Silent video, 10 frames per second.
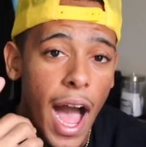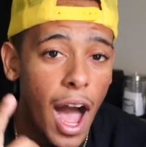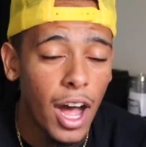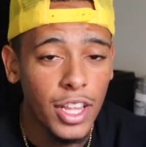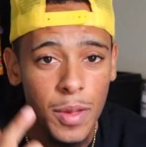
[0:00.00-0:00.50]

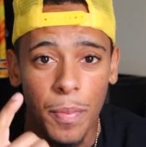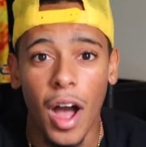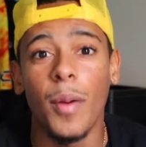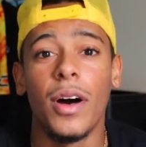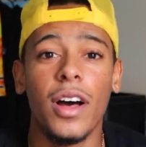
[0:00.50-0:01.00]

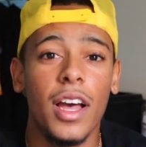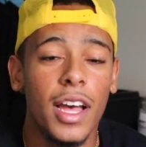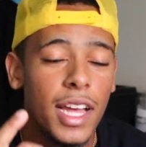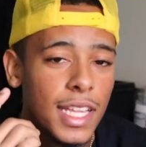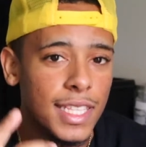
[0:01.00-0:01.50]

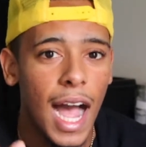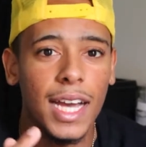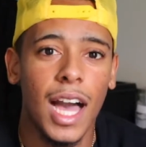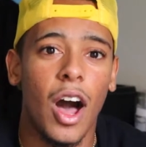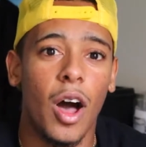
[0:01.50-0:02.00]

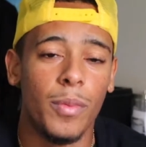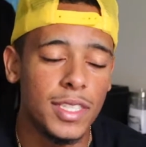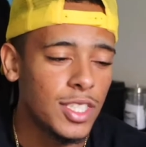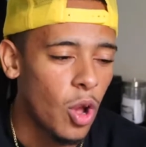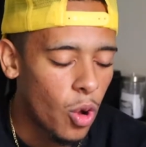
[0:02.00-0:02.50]
Alibaba.com.
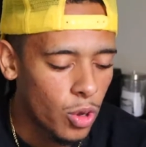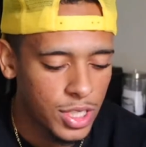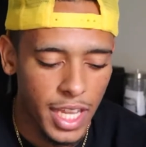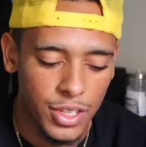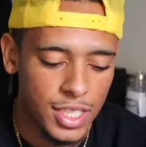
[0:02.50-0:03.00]
This is a
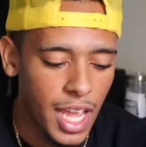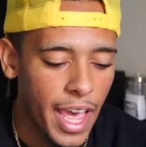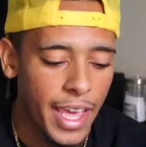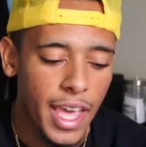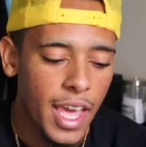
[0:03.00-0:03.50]
wholesale site,